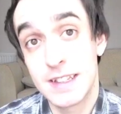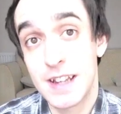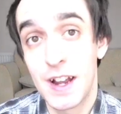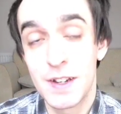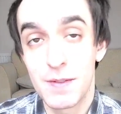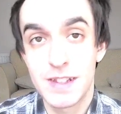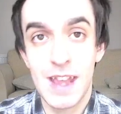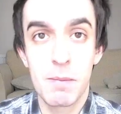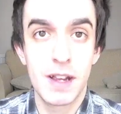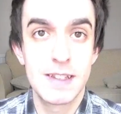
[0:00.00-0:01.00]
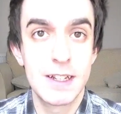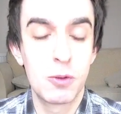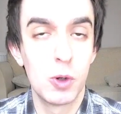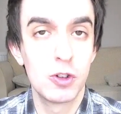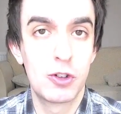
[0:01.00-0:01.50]
is kind of a
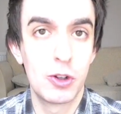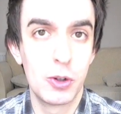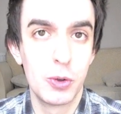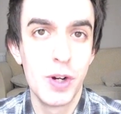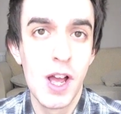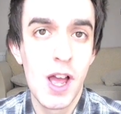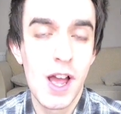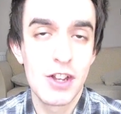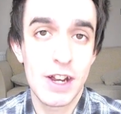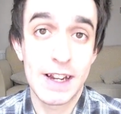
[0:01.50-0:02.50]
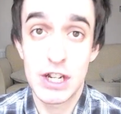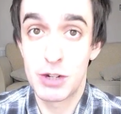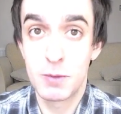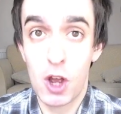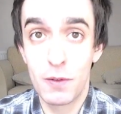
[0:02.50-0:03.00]
semi-sequel to Jack
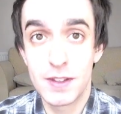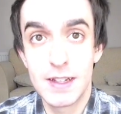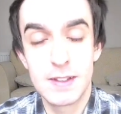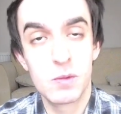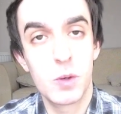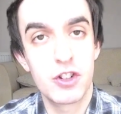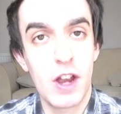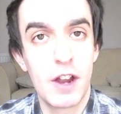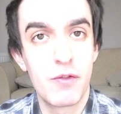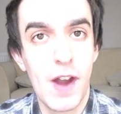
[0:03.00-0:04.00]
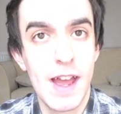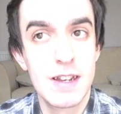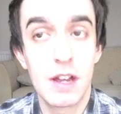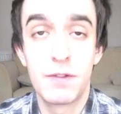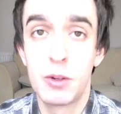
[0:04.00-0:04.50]
Ketchum's Off-Season, which I
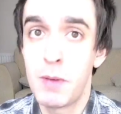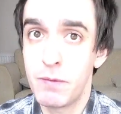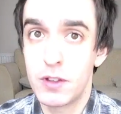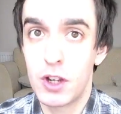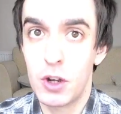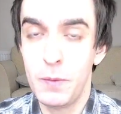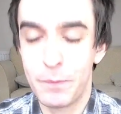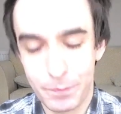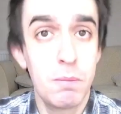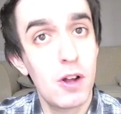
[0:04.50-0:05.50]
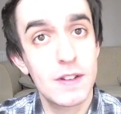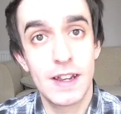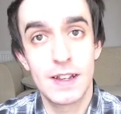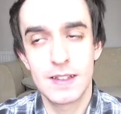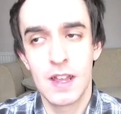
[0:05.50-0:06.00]
read a few months ago. The plot
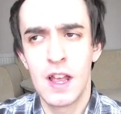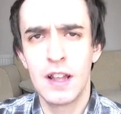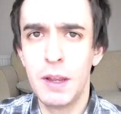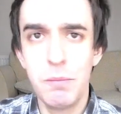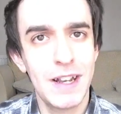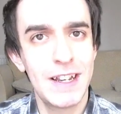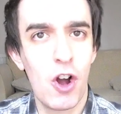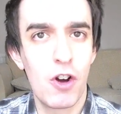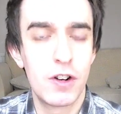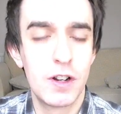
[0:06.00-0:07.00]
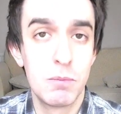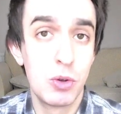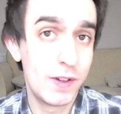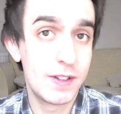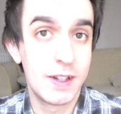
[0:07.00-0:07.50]
is, like many horror
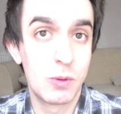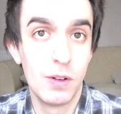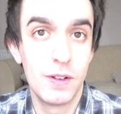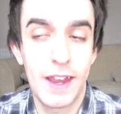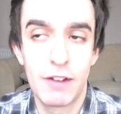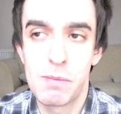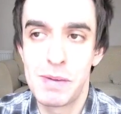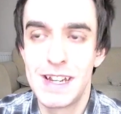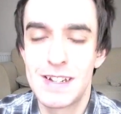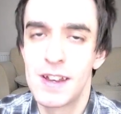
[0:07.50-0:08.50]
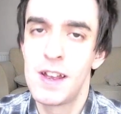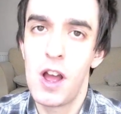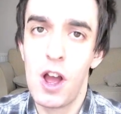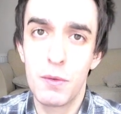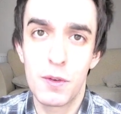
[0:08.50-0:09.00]
movie sequels, a repeat
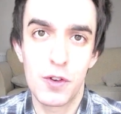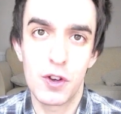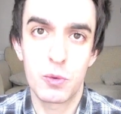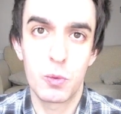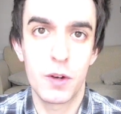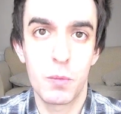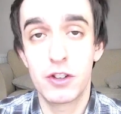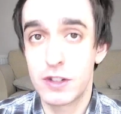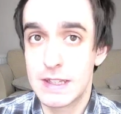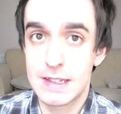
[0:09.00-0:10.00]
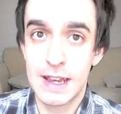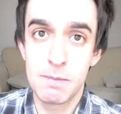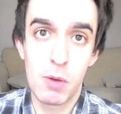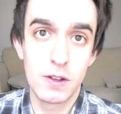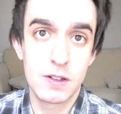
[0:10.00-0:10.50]
of the first one, but it's just the
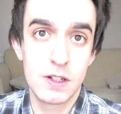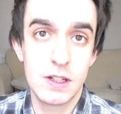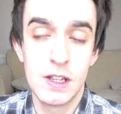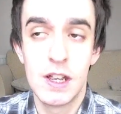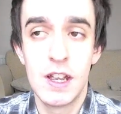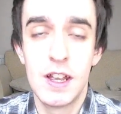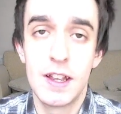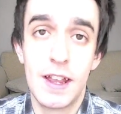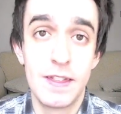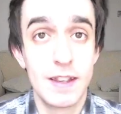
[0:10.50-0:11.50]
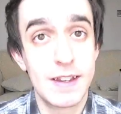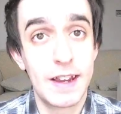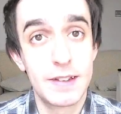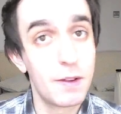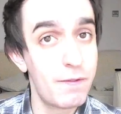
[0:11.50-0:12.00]
same monster, in this
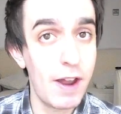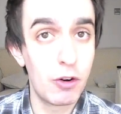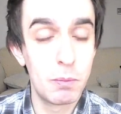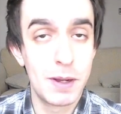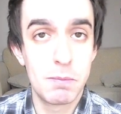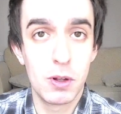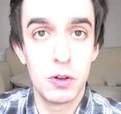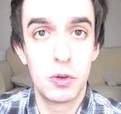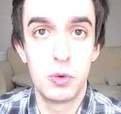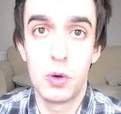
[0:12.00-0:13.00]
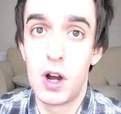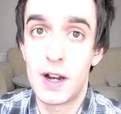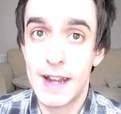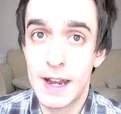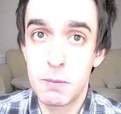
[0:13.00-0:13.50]
case the feral people who
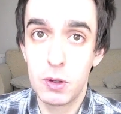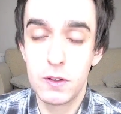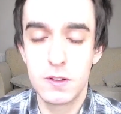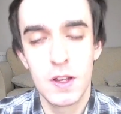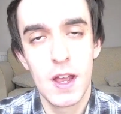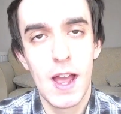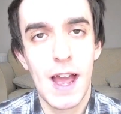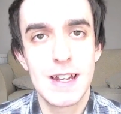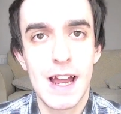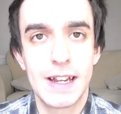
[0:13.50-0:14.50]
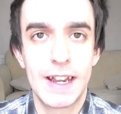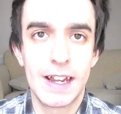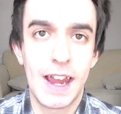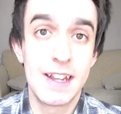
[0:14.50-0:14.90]
are cannibals, attacking